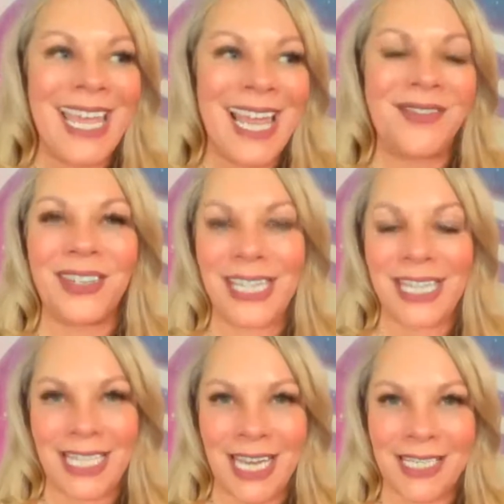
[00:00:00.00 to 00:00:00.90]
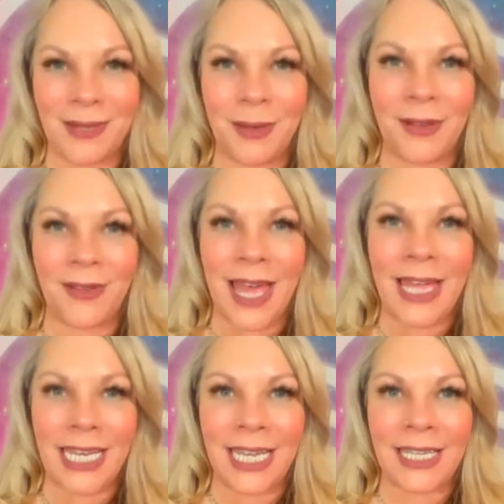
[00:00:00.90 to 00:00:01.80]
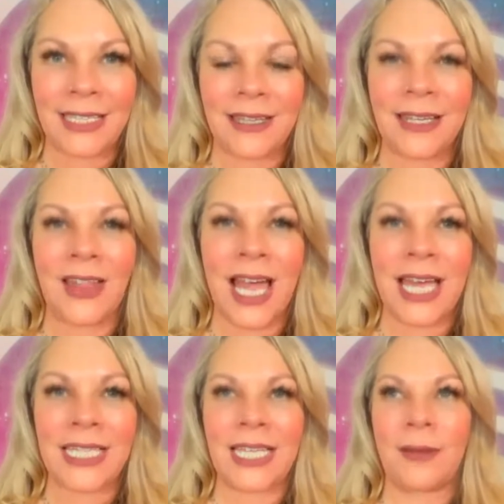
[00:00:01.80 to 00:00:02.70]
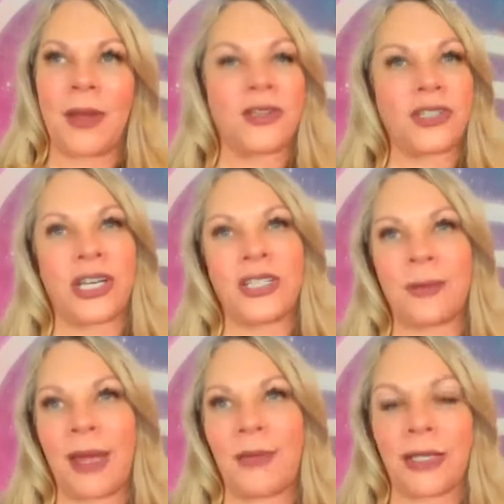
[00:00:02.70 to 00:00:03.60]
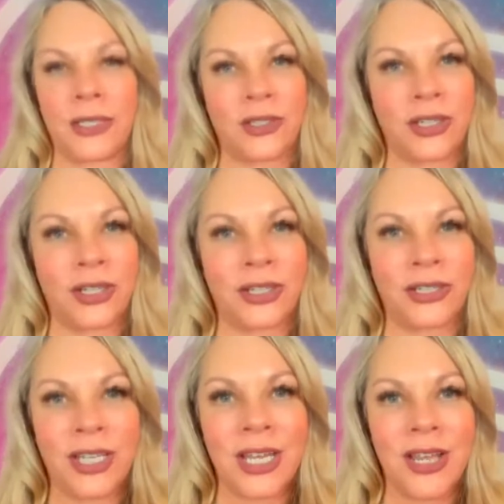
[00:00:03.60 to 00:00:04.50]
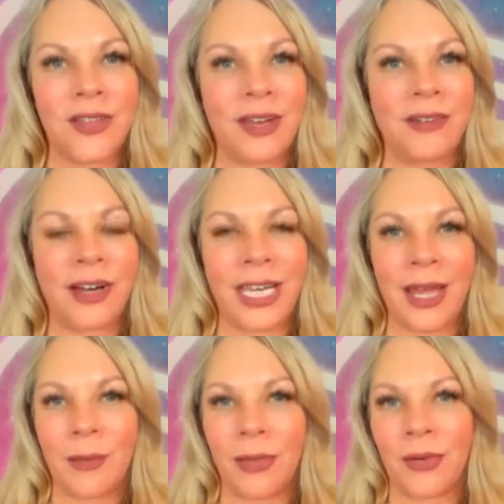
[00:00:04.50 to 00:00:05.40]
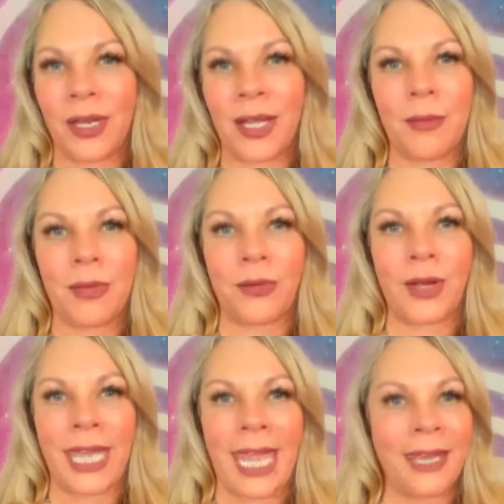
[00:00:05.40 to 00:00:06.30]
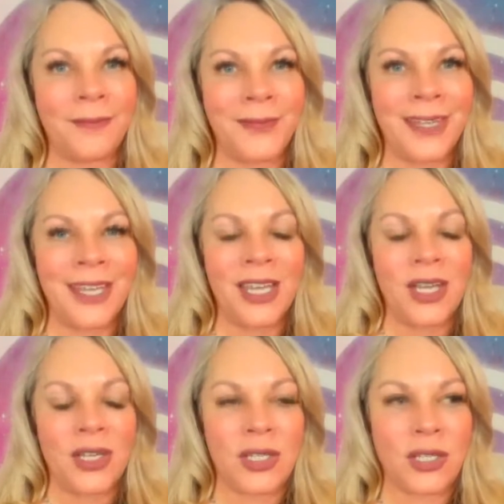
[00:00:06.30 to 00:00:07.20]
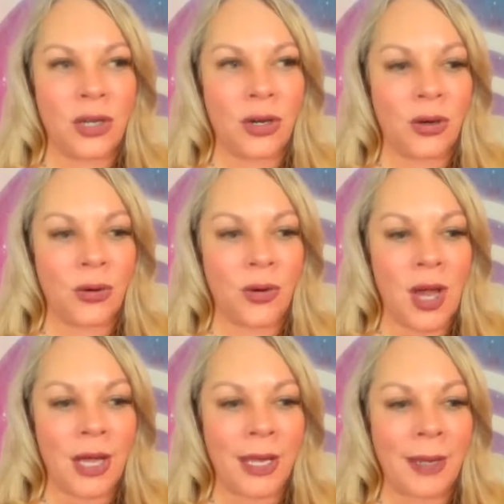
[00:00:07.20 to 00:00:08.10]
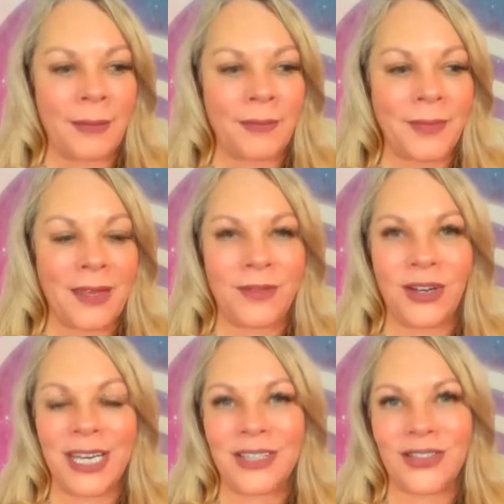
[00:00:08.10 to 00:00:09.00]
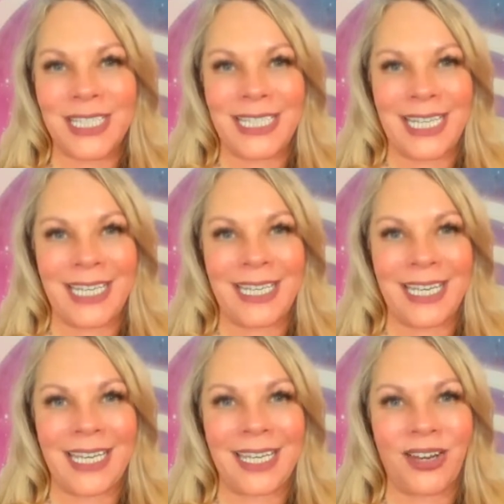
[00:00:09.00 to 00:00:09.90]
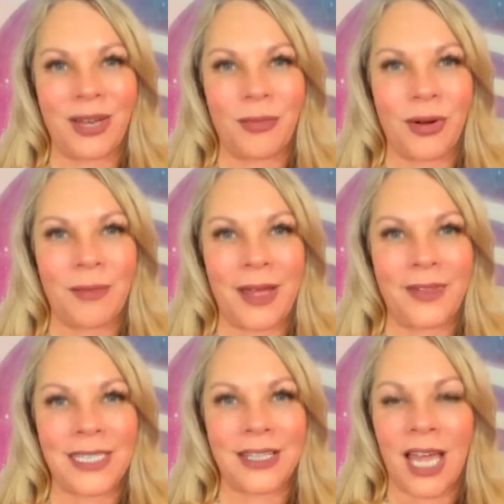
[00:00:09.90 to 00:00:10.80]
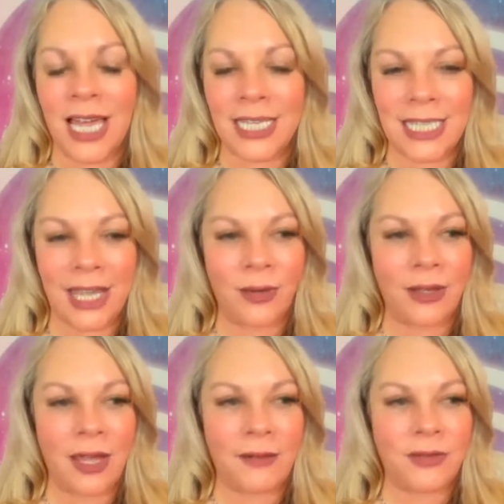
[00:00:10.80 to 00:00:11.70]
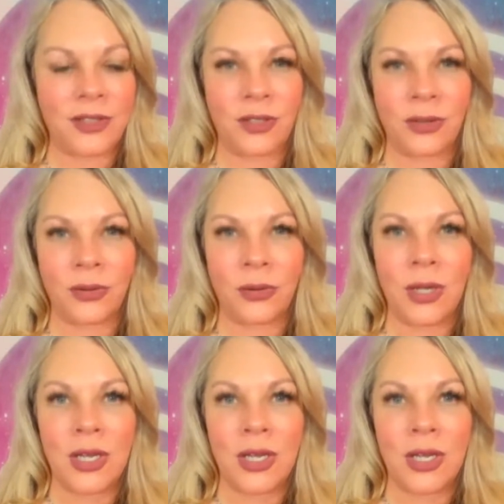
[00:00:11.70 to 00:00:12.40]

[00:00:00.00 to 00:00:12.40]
I'm really excited to build that into the class, and I'm not charging my practitioners that have already come through to come through again. So if you're interested in hearing more about this class, I would love to